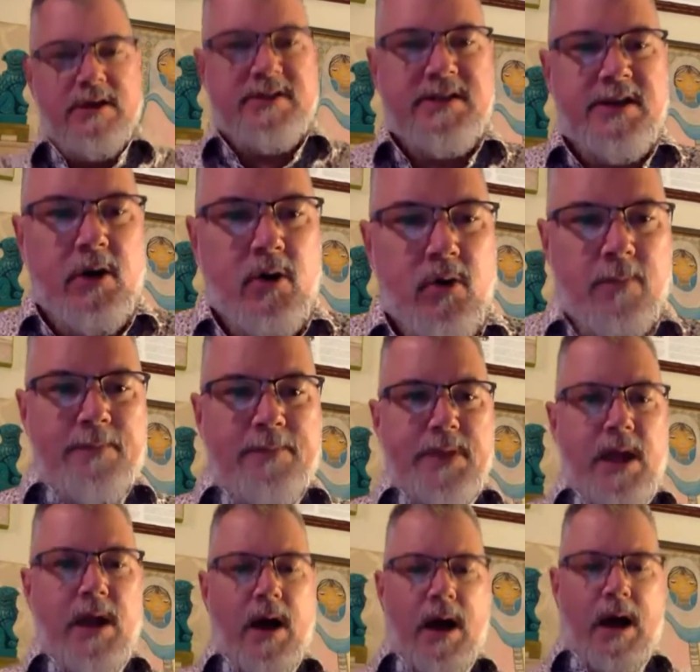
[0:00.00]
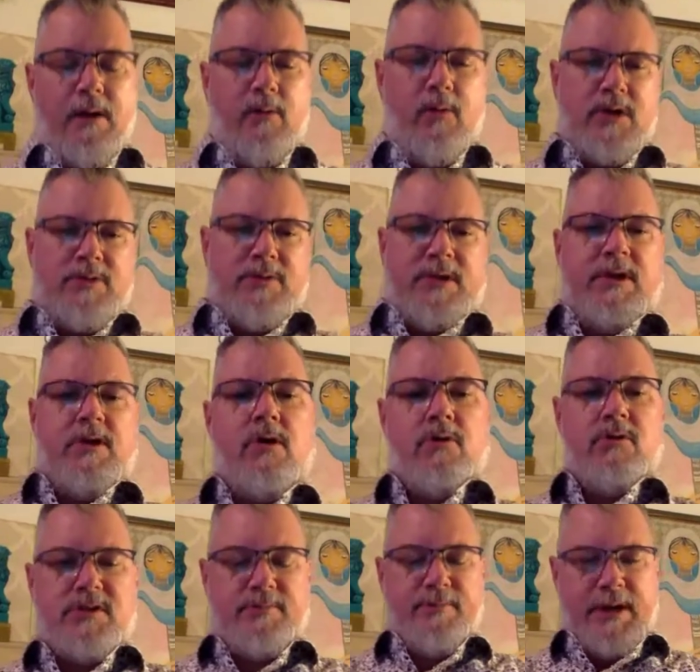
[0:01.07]
So I worked with a
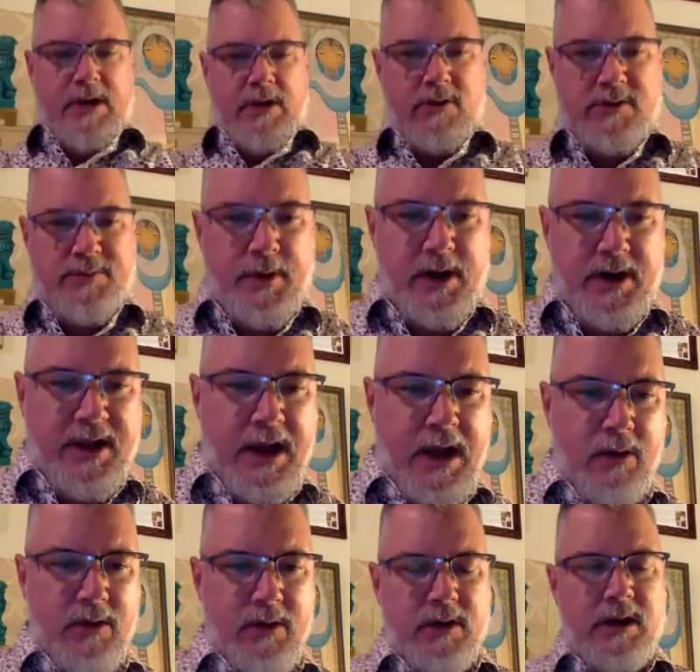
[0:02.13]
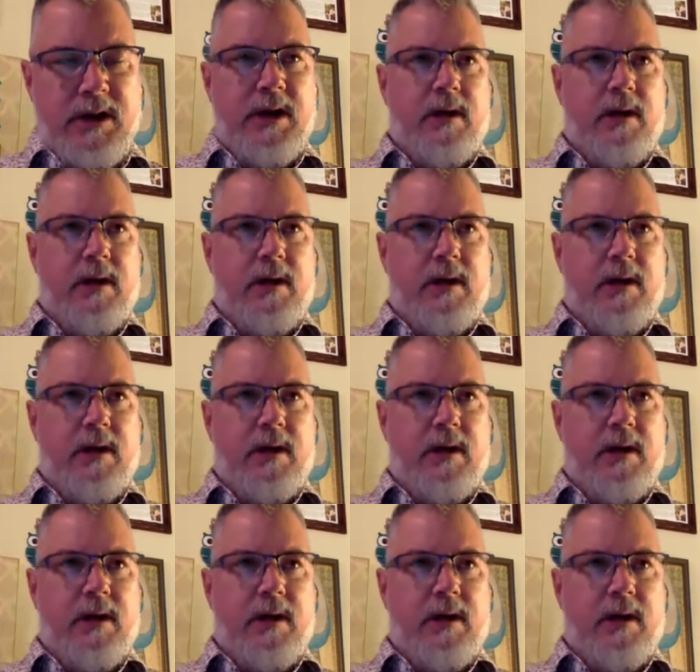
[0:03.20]
coach, my coach, Martin Cowart,